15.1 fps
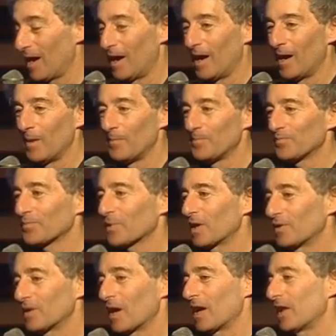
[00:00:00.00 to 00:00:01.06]
Um,
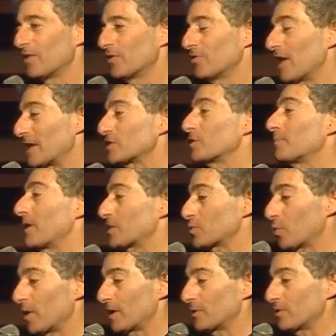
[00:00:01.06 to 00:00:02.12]
that's the
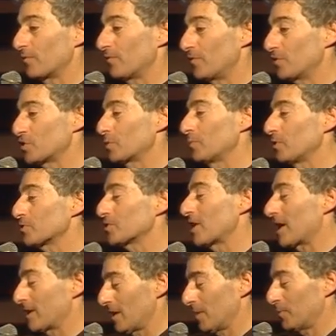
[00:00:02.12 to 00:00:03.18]
best way. The visible
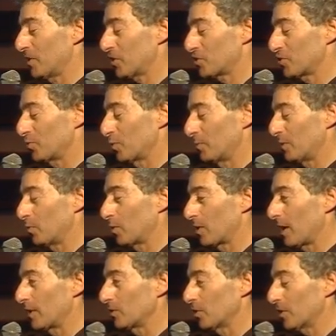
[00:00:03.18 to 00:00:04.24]
satellite picture would be what
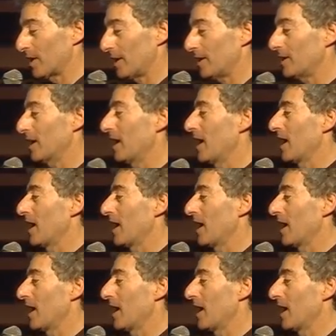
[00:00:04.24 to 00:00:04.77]
I look at